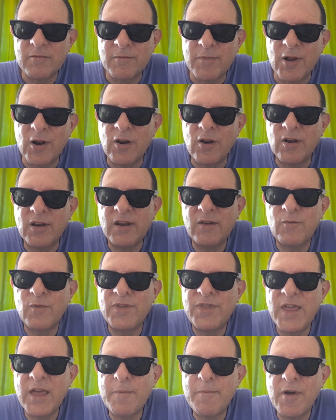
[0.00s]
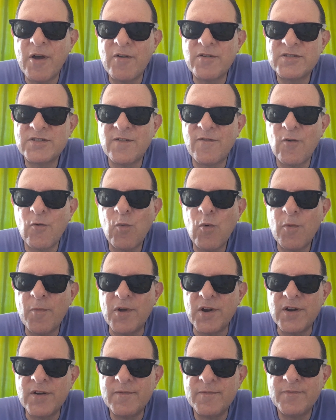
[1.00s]
but with the appearance of a
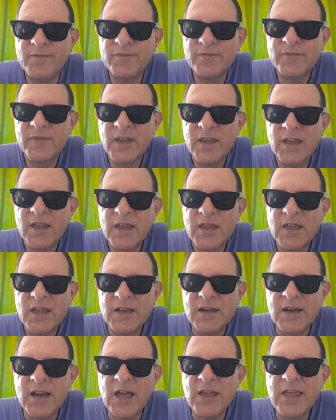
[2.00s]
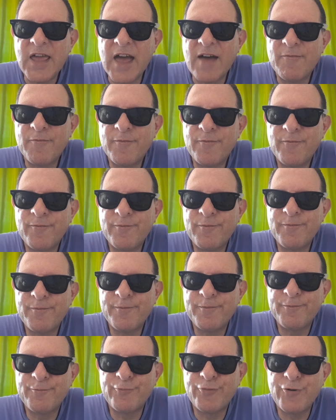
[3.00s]
woman. Now you have
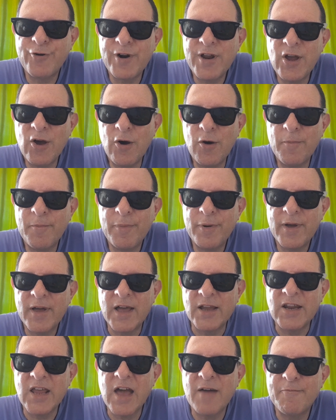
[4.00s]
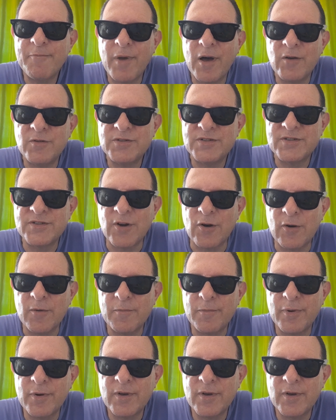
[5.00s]
pre-op and you have post-op.